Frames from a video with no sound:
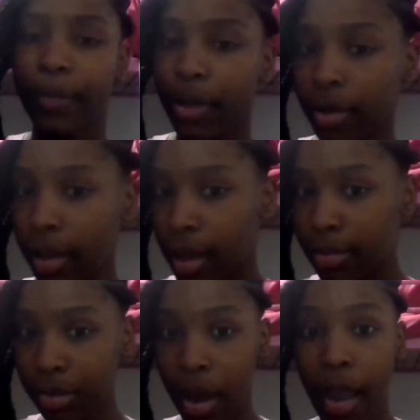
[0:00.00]
Okay, y'all.
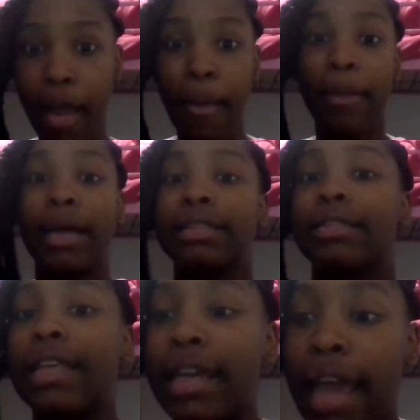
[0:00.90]
So I am about to
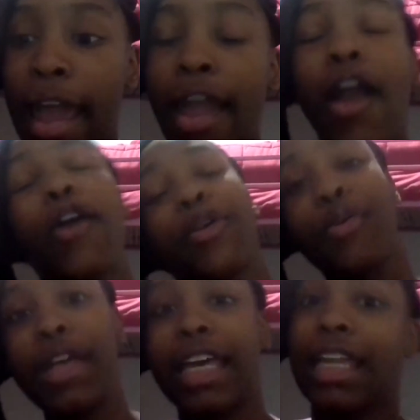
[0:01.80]
take a
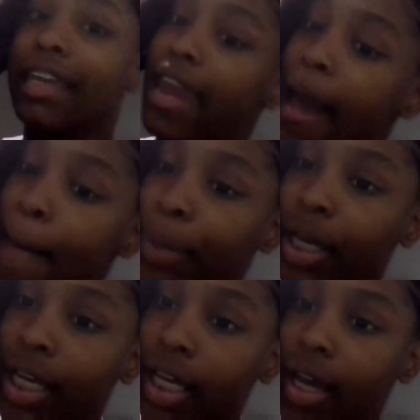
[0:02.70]
quick nap
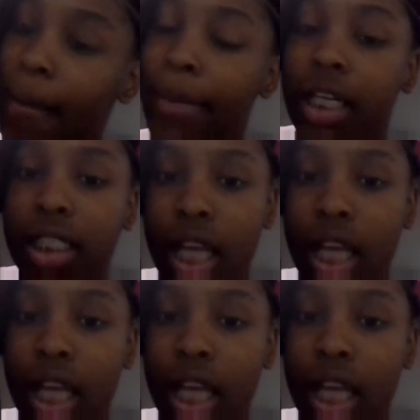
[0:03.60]
because